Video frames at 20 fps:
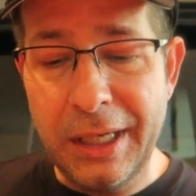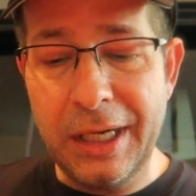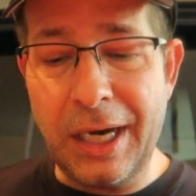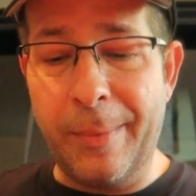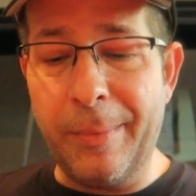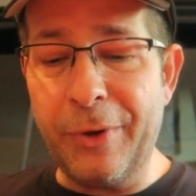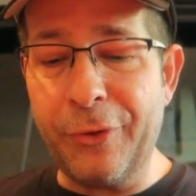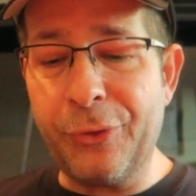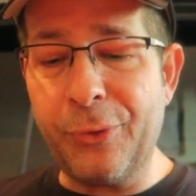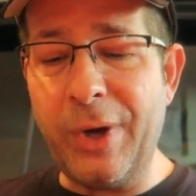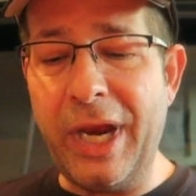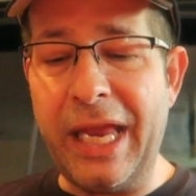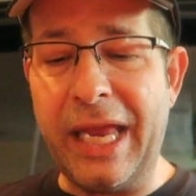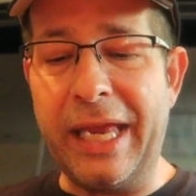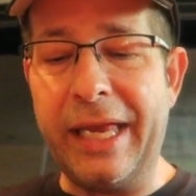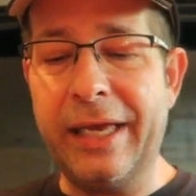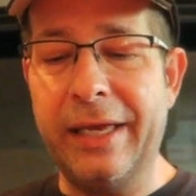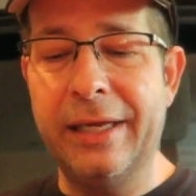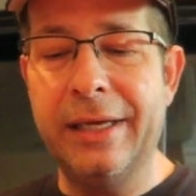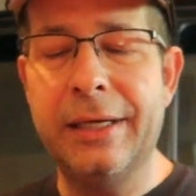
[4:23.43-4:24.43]
Number
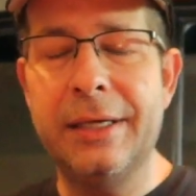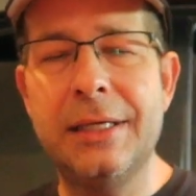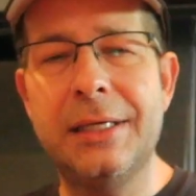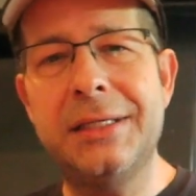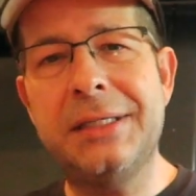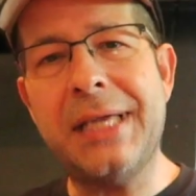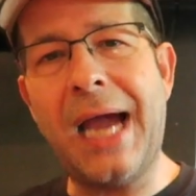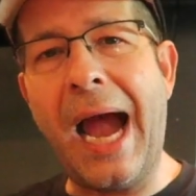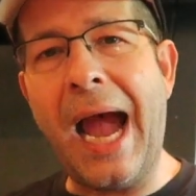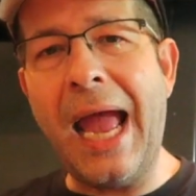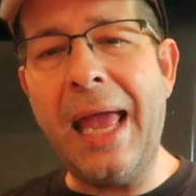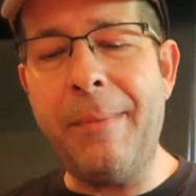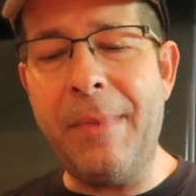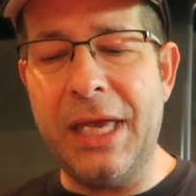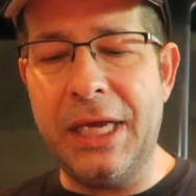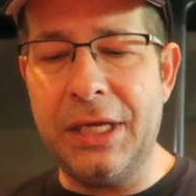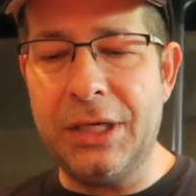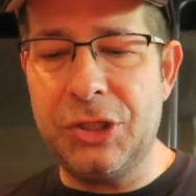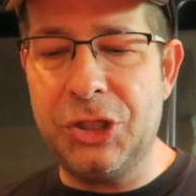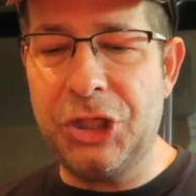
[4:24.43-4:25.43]
three,
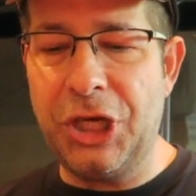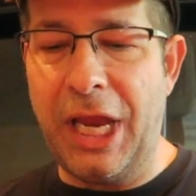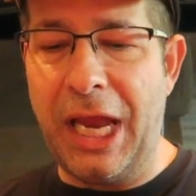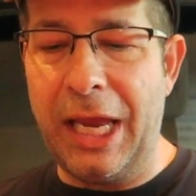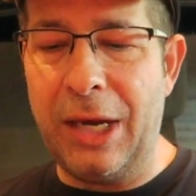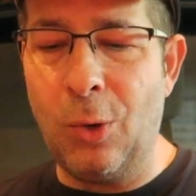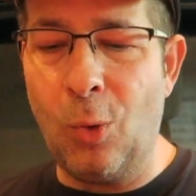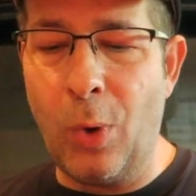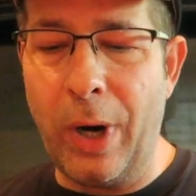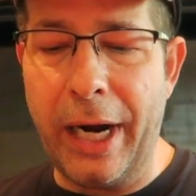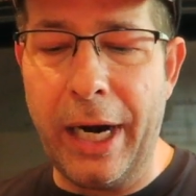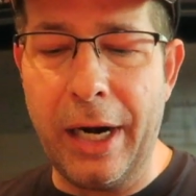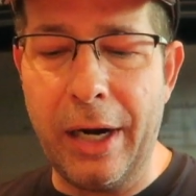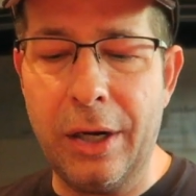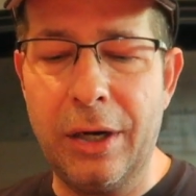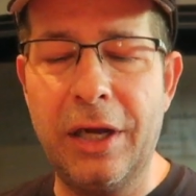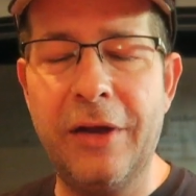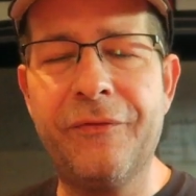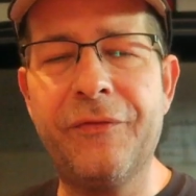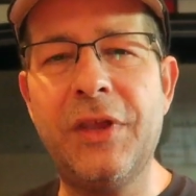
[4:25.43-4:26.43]
timing chain
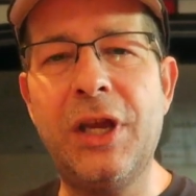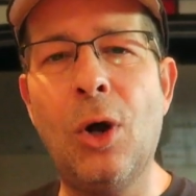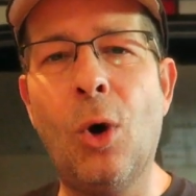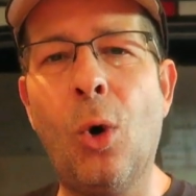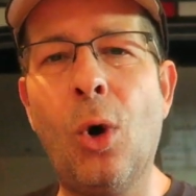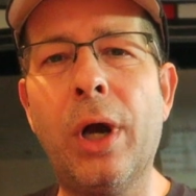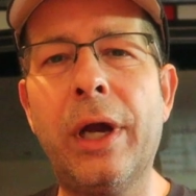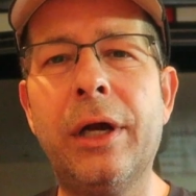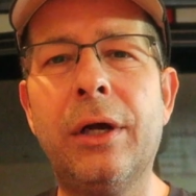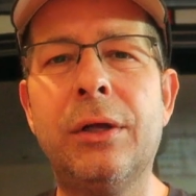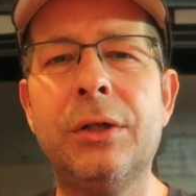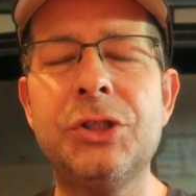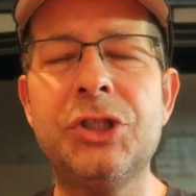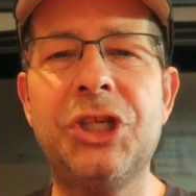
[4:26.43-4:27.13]
wear if the oil